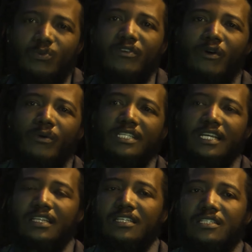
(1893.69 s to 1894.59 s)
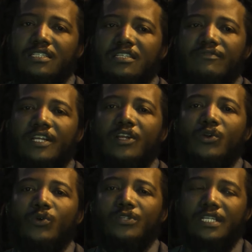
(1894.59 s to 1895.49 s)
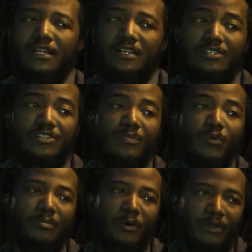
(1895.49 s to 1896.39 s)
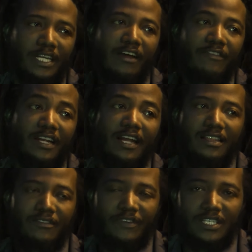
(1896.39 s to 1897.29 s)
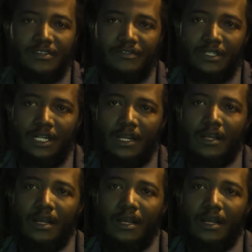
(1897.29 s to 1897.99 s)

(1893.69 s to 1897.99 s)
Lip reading: So we've always had this very loose relationship with Poetry Africa and the festival,